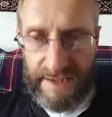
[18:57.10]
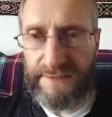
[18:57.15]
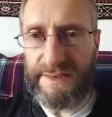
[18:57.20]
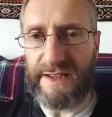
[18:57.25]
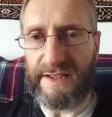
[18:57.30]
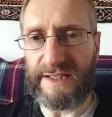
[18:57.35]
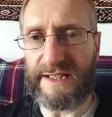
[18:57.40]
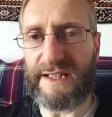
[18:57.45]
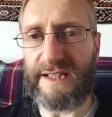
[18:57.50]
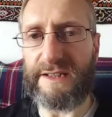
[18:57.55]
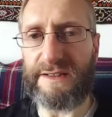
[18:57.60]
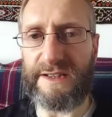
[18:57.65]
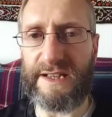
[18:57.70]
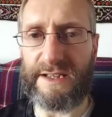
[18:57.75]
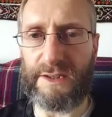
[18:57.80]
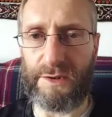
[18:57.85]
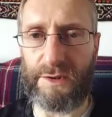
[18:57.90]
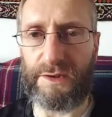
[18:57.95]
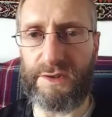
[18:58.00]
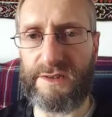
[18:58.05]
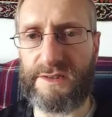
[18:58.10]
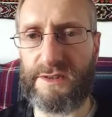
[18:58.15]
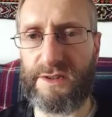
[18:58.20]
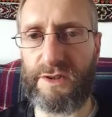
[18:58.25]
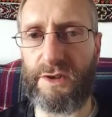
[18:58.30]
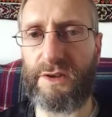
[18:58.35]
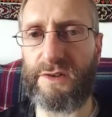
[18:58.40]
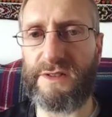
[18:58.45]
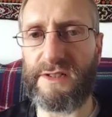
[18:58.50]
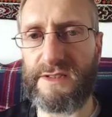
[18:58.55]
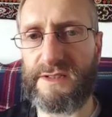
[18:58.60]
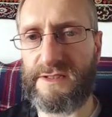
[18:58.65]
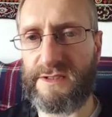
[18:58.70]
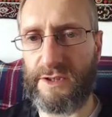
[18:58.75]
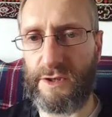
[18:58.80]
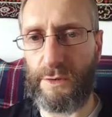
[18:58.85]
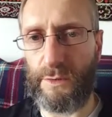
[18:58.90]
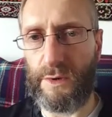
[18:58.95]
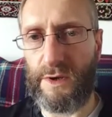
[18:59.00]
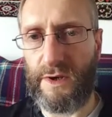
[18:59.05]
again, they're coloured according
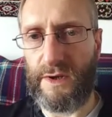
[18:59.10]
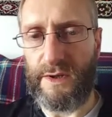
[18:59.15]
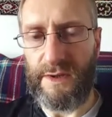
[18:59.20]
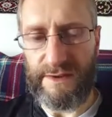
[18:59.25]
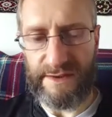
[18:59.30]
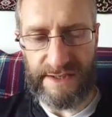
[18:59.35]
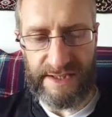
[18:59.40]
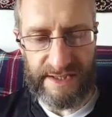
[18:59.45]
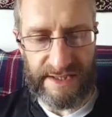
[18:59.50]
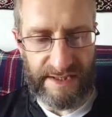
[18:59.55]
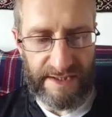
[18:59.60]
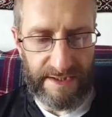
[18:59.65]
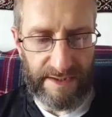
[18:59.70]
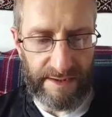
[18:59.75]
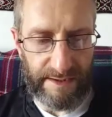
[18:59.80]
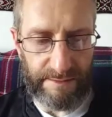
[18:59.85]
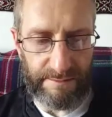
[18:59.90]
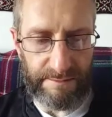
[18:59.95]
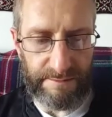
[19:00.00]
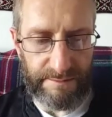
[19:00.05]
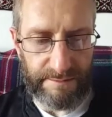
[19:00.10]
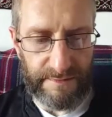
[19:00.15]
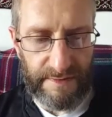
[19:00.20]
to the